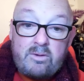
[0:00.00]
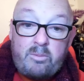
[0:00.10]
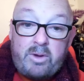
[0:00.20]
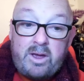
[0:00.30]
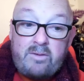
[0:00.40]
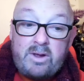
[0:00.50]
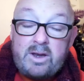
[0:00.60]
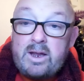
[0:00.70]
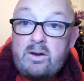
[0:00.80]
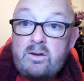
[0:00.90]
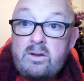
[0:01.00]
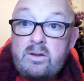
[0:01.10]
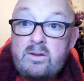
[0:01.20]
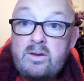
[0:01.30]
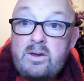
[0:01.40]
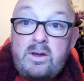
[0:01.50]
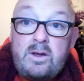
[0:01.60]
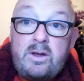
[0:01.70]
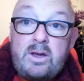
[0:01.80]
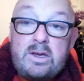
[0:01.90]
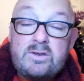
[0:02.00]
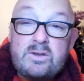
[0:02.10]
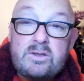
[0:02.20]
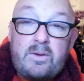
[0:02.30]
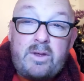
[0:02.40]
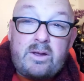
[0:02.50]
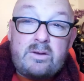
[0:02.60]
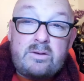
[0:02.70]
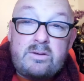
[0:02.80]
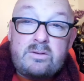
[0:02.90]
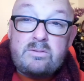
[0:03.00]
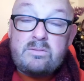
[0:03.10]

appearing in England. It's just so they can